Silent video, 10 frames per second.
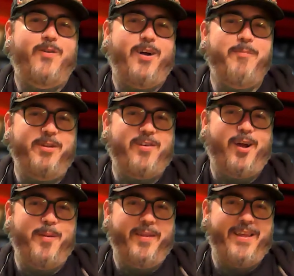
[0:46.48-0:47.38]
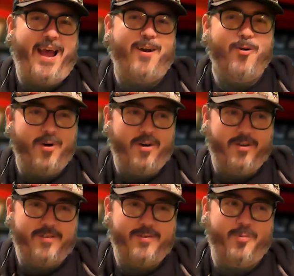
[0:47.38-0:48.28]
we're going to be talking about The Outer
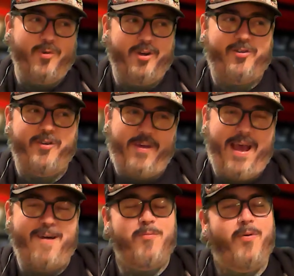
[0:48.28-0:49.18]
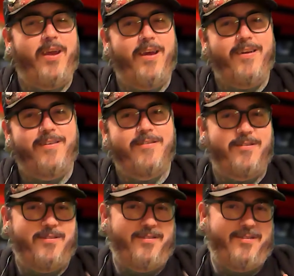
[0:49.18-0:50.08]
Worlds, which, if you haven't played it,
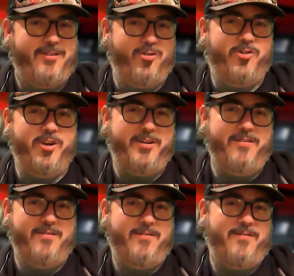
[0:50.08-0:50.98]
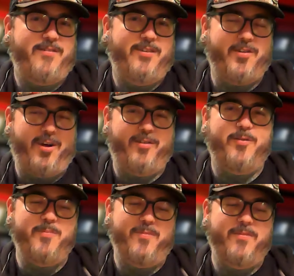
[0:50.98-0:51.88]
you should. It's
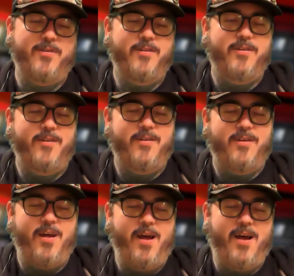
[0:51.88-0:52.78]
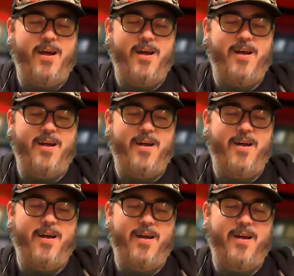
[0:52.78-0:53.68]
awesome.
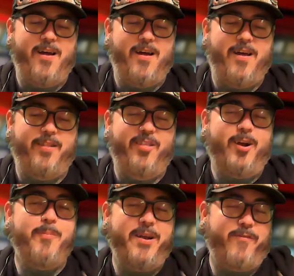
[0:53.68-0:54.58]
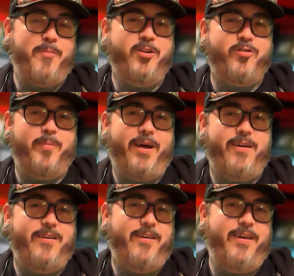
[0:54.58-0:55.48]
A little bit of information about
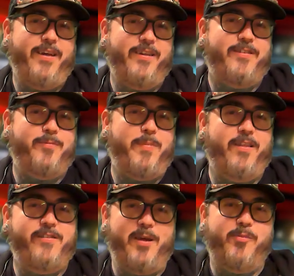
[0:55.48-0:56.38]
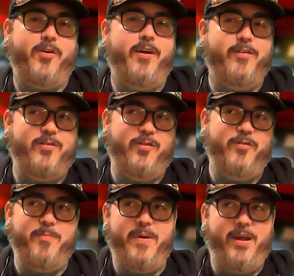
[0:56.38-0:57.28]
it. It's by the same creators
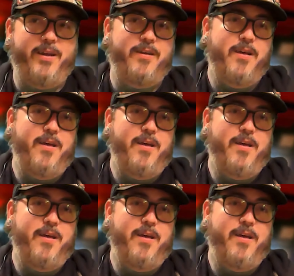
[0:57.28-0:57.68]
who've made